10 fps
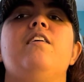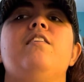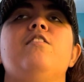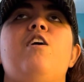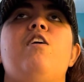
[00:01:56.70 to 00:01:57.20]

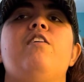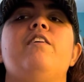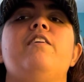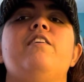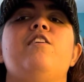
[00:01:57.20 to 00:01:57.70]

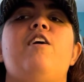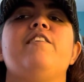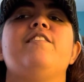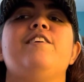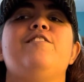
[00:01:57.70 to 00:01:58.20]

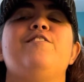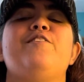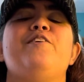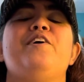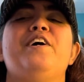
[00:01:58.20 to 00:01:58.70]
long-lost
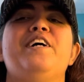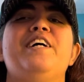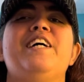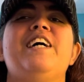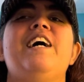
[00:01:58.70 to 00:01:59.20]
sister.
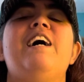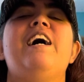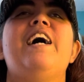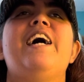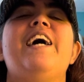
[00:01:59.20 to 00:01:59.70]

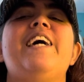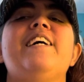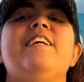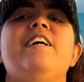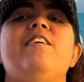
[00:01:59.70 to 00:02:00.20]

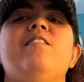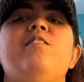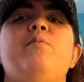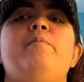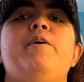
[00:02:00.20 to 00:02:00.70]
It is
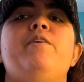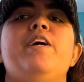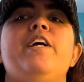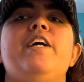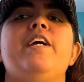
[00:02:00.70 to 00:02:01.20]
a
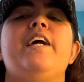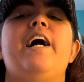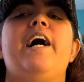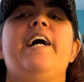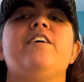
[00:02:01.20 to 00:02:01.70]
very
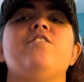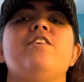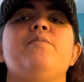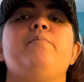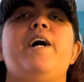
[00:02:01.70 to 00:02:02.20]

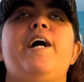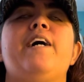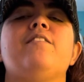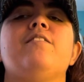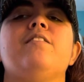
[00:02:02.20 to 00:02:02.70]

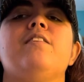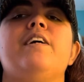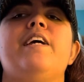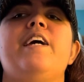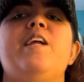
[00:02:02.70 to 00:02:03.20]
action-packed
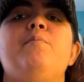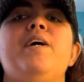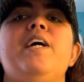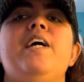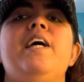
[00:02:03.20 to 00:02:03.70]

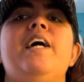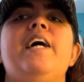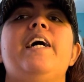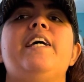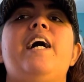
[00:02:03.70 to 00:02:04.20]
anime.
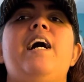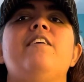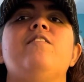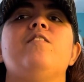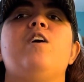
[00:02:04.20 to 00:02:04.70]
It has a